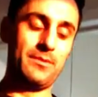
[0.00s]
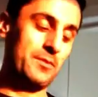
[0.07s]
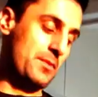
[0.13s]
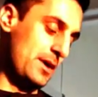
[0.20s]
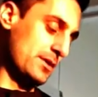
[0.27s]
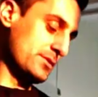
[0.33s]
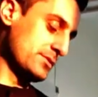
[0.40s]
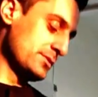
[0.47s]
I'm
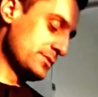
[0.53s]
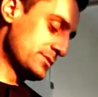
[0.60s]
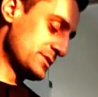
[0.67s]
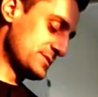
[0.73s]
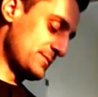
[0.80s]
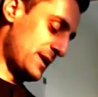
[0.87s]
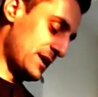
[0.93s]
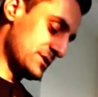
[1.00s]
about to
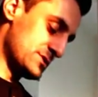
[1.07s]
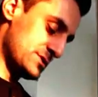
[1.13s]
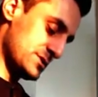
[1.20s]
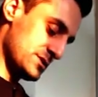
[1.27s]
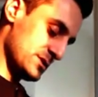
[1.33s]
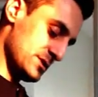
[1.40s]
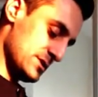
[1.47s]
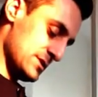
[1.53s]

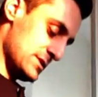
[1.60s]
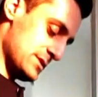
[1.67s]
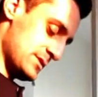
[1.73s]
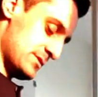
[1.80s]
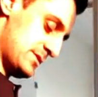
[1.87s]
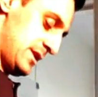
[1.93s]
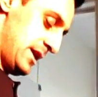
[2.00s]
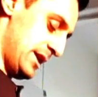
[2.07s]
dispatch
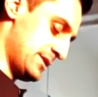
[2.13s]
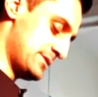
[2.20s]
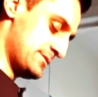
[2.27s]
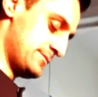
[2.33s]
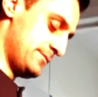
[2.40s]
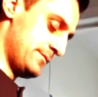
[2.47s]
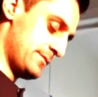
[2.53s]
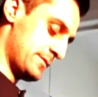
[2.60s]
the
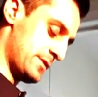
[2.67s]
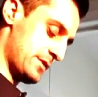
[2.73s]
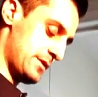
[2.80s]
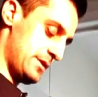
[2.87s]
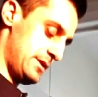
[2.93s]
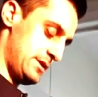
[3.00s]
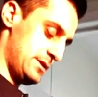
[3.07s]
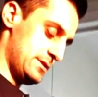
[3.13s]
item.
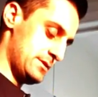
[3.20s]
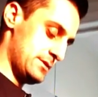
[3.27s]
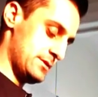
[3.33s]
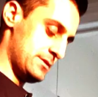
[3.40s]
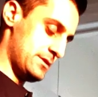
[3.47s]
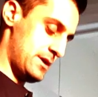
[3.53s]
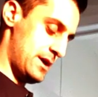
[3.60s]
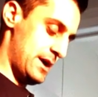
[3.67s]
I'll
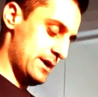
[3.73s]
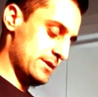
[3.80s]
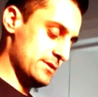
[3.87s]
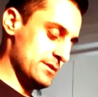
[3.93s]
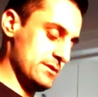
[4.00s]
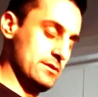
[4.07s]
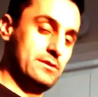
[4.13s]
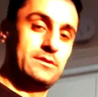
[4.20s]
hide
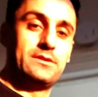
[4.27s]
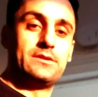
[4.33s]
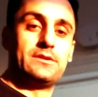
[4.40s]
the